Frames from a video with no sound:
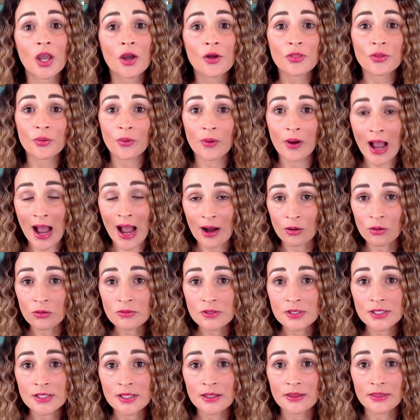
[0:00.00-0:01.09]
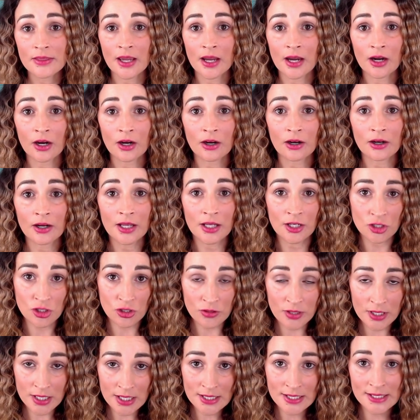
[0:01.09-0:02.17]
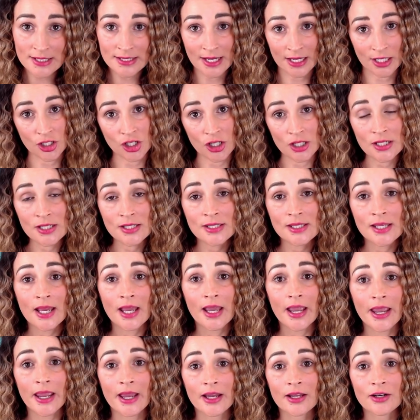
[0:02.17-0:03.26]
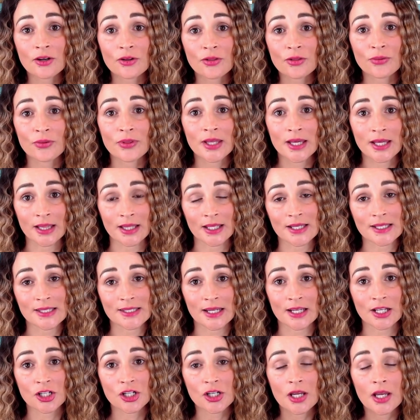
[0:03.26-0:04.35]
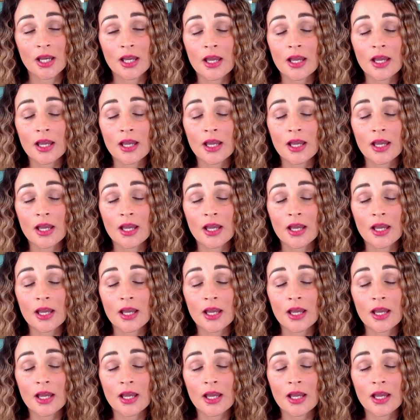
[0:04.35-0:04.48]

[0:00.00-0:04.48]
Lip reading: throughout their injury stages and through the healing stage.